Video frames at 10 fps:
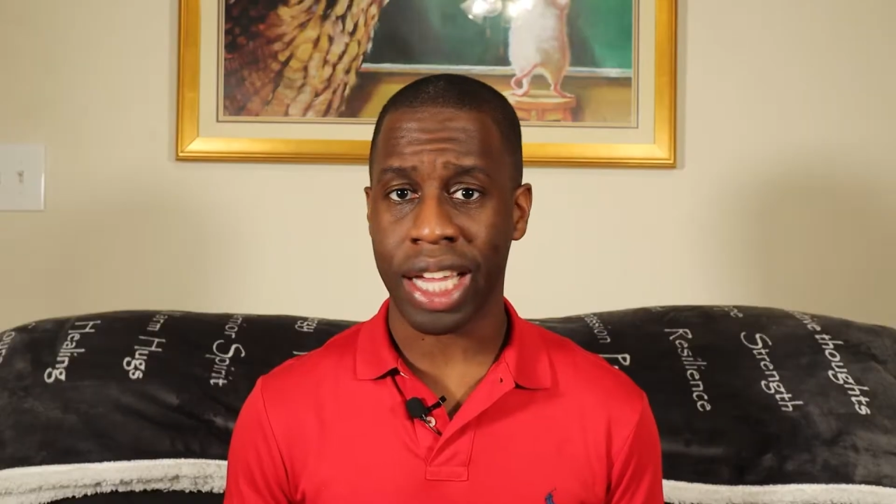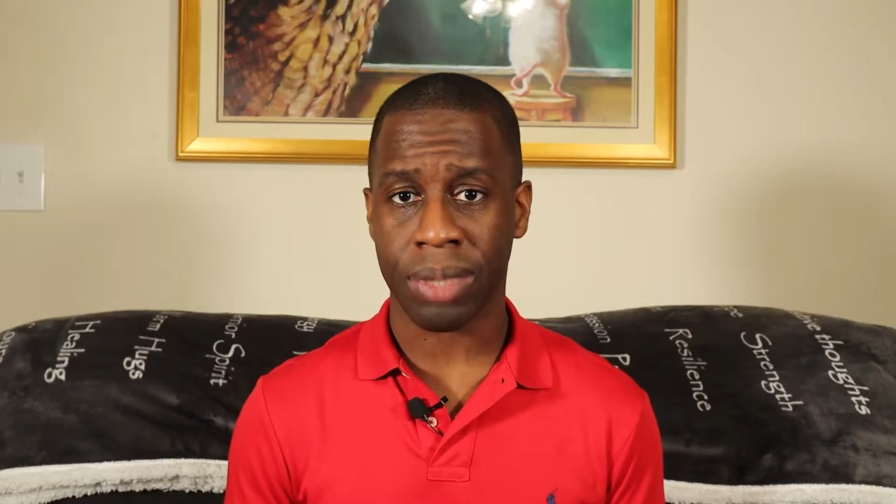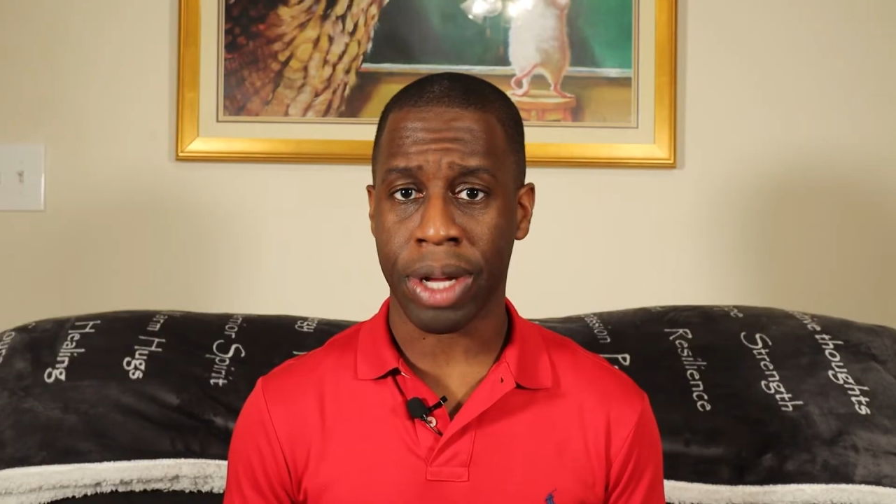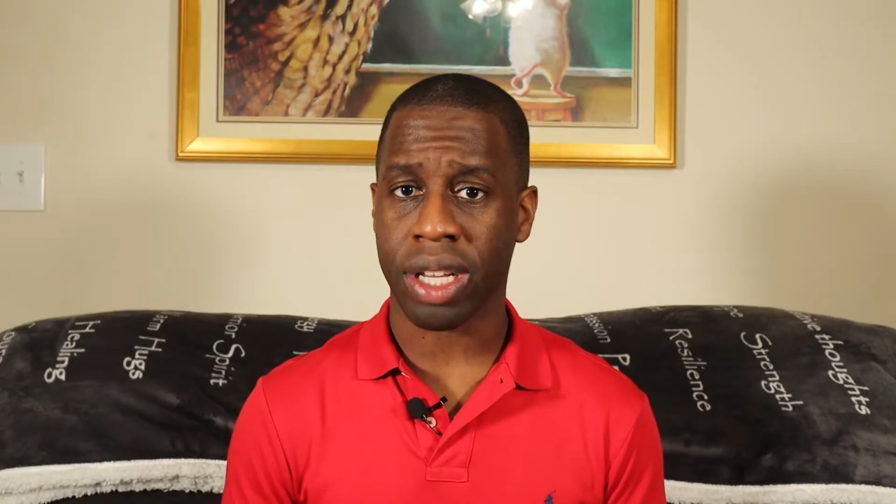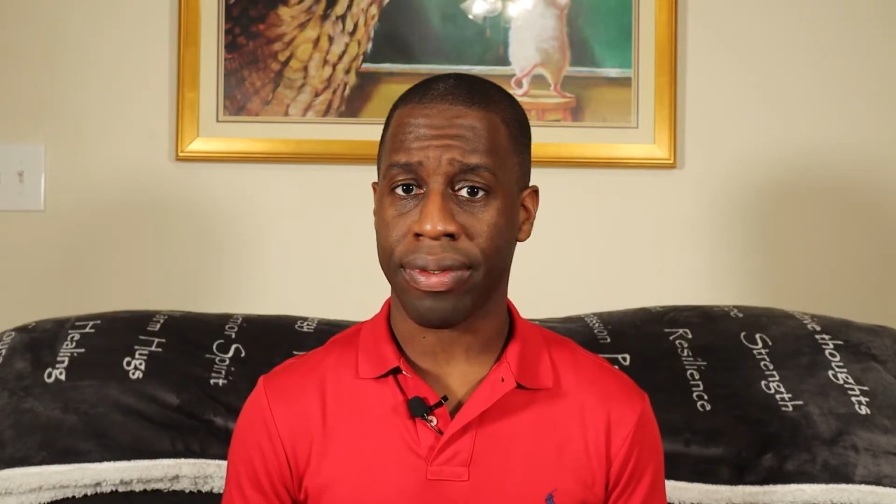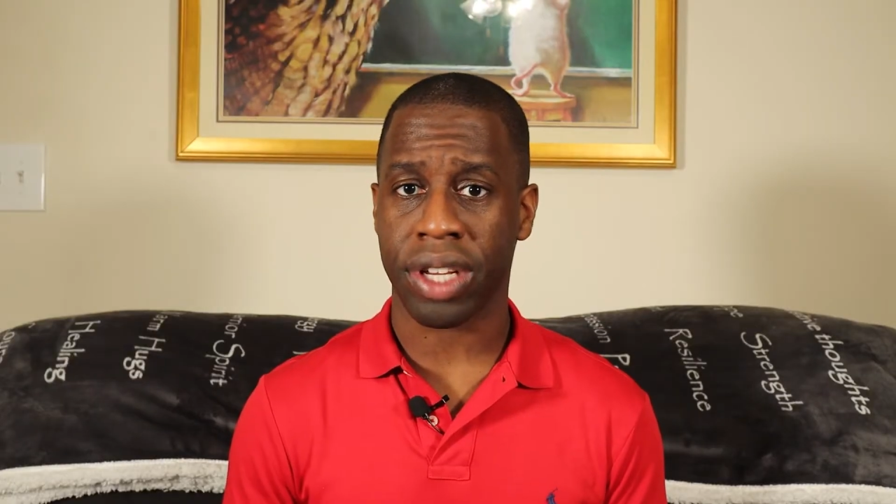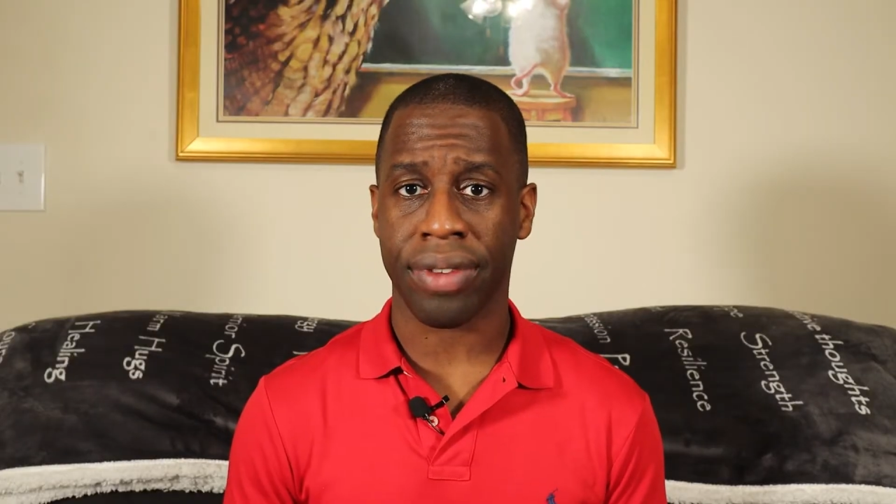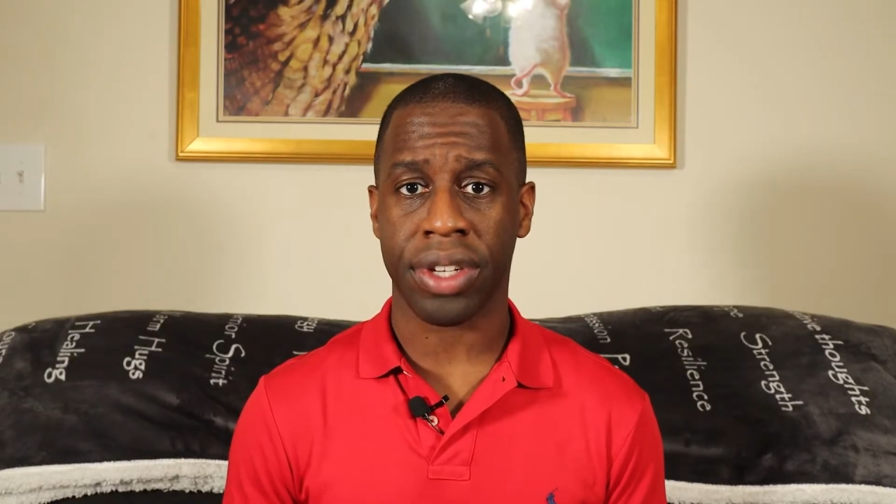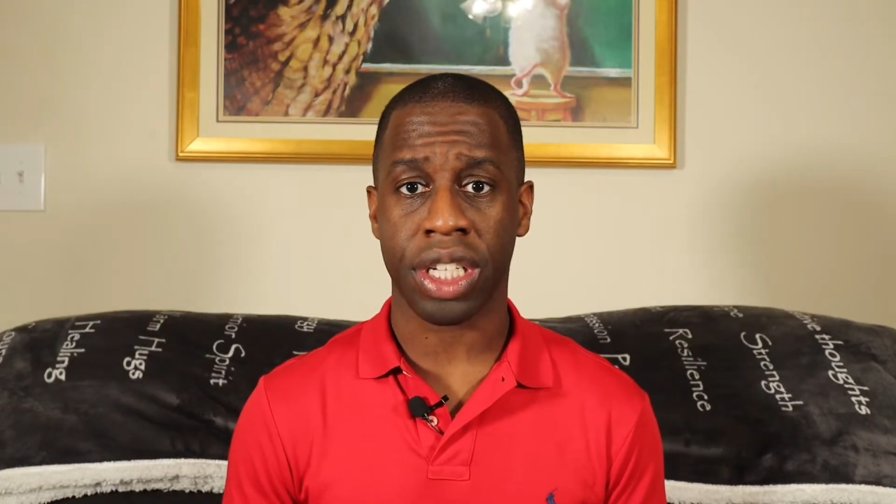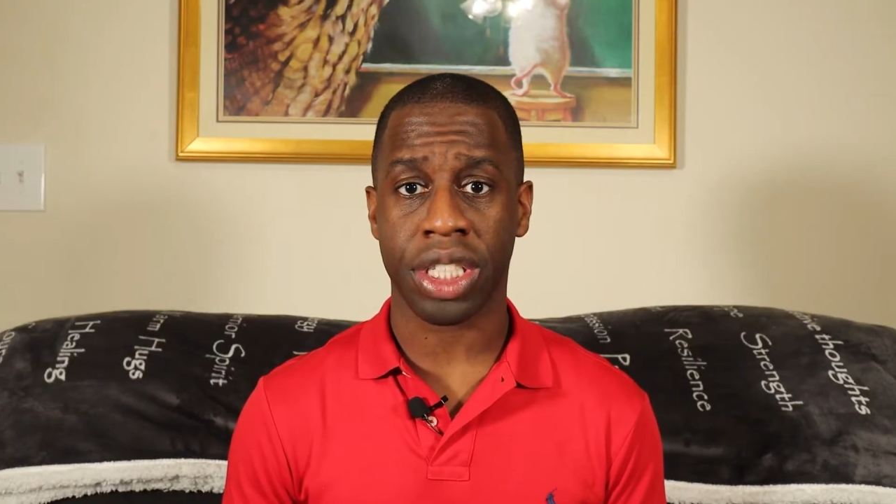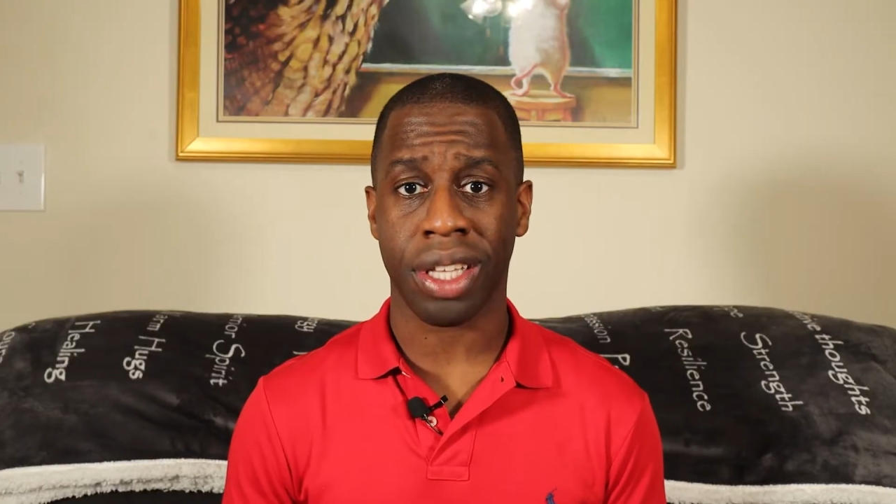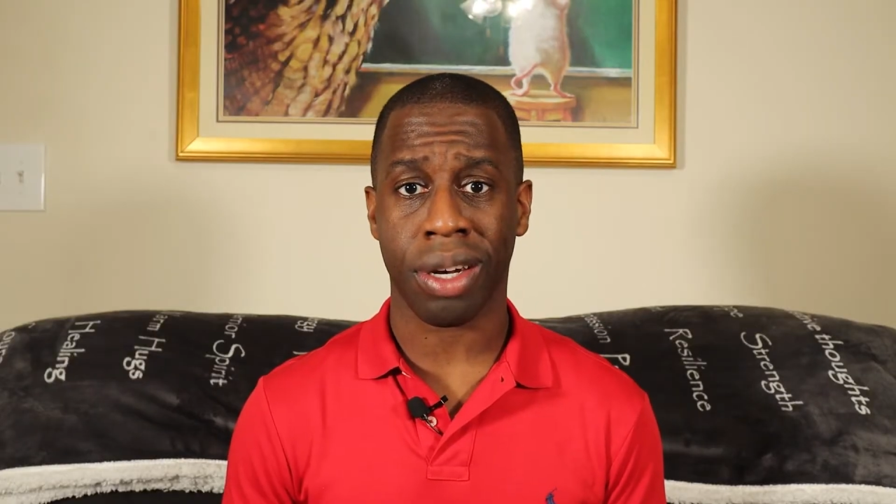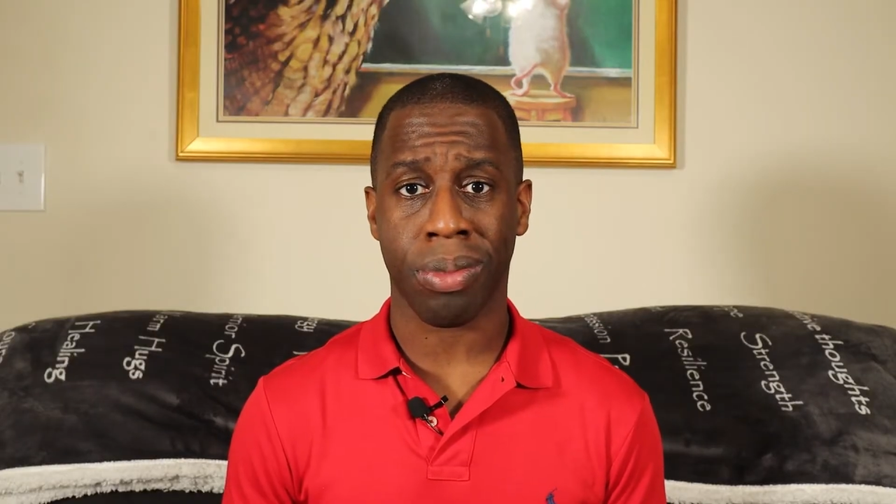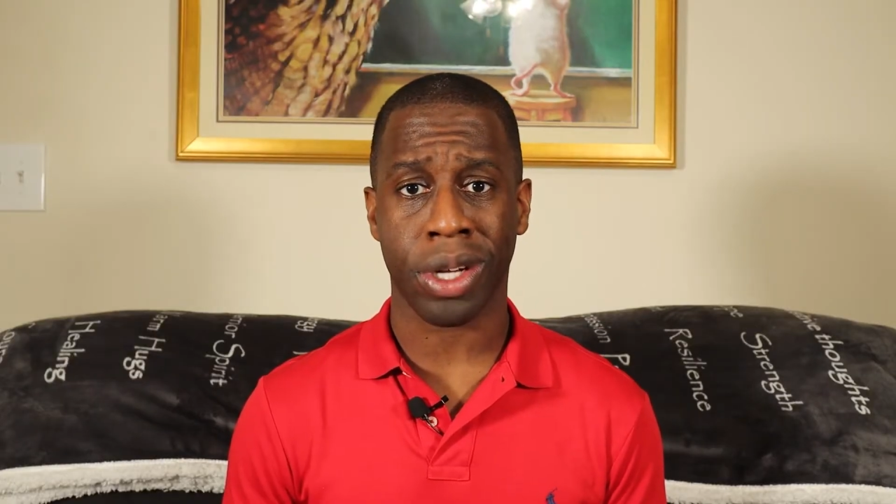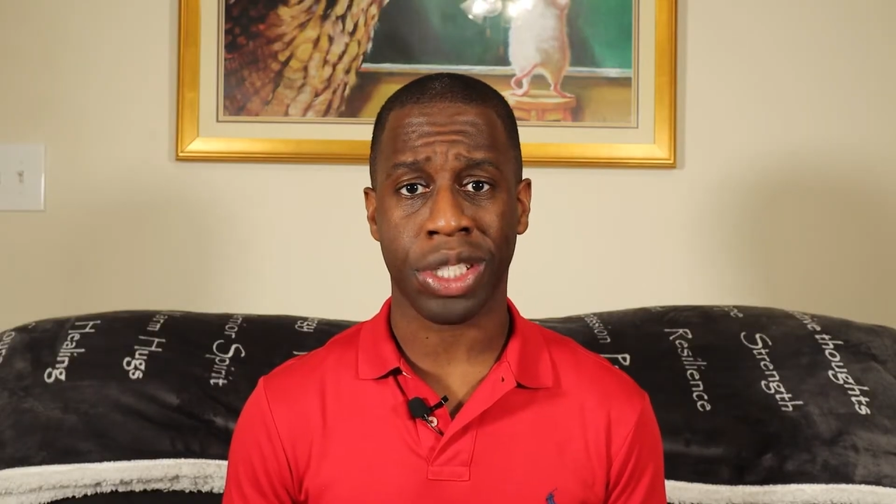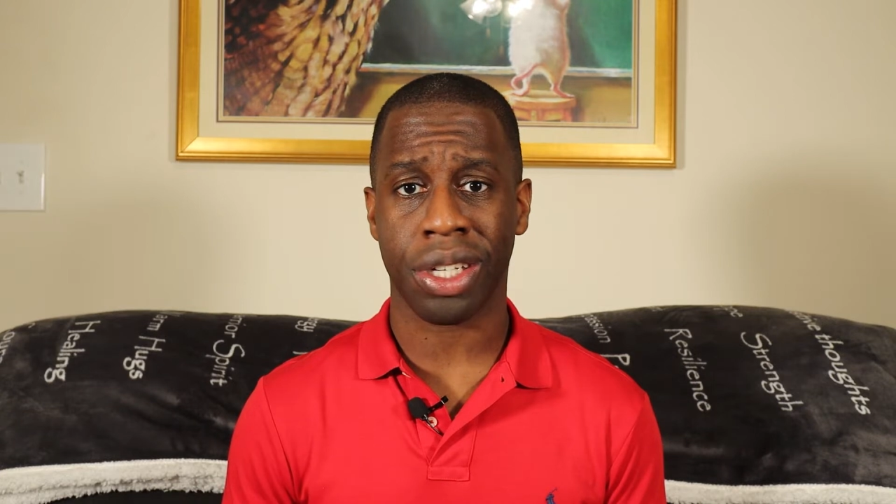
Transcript: aspect of a definition that a prig